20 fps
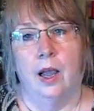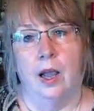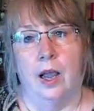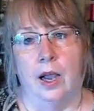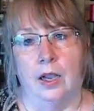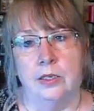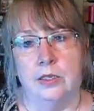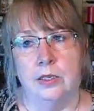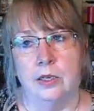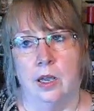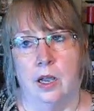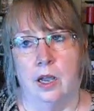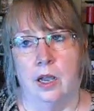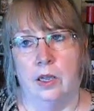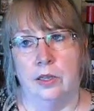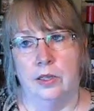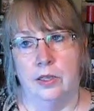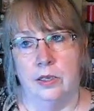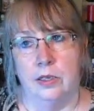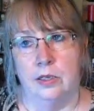I
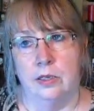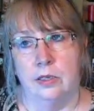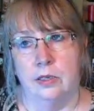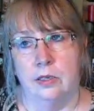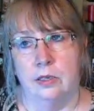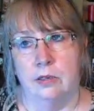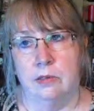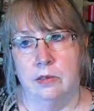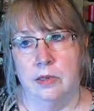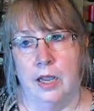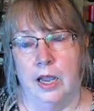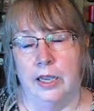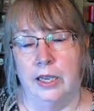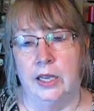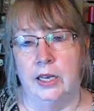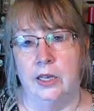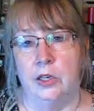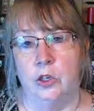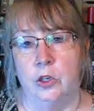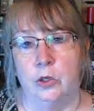saw this, I
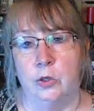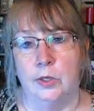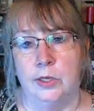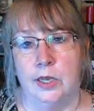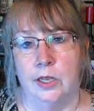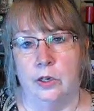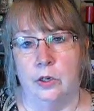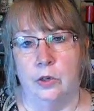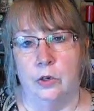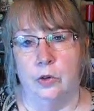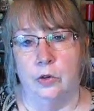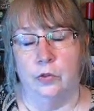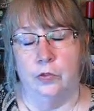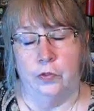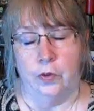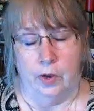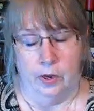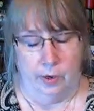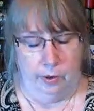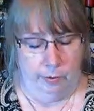get a newsletter
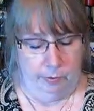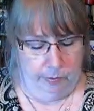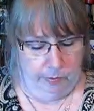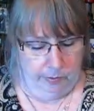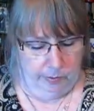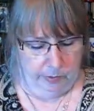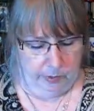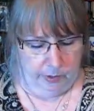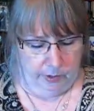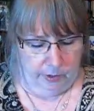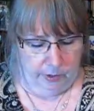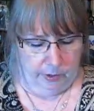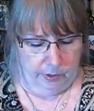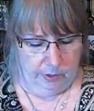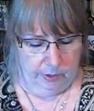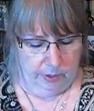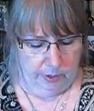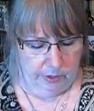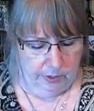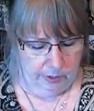from
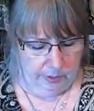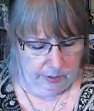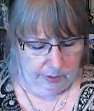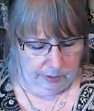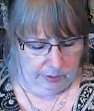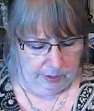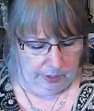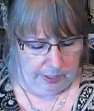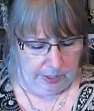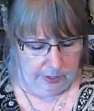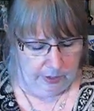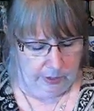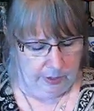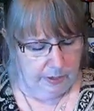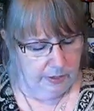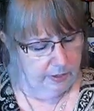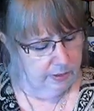Kelly